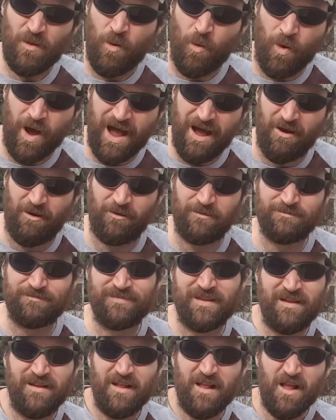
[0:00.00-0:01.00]
wow.
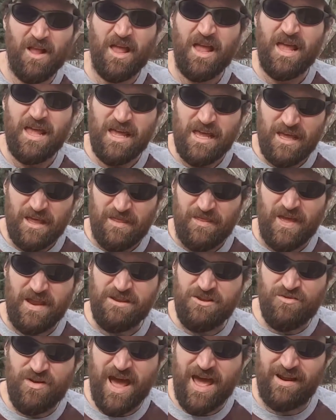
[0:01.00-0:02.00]

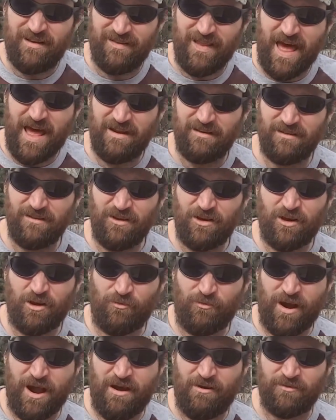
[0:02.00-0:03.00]
Then you got a lot of look
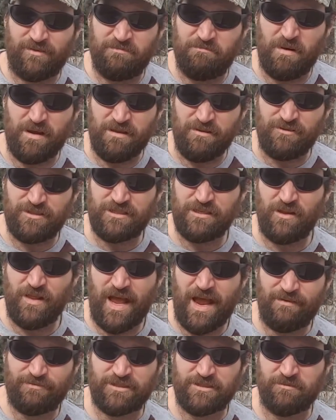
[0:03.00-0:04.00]
around, but you still
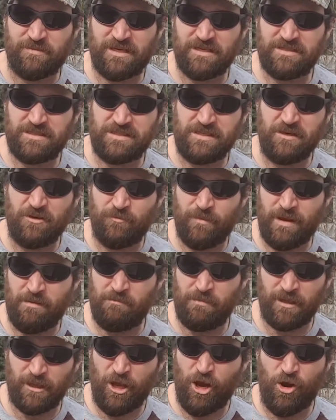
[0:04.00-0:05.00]
have some
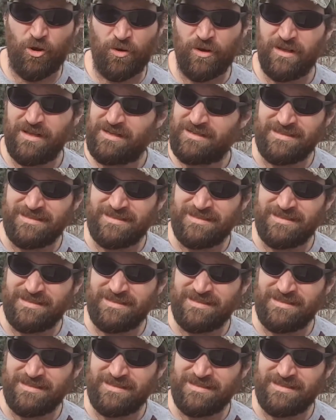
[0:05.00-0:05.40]
concealment below.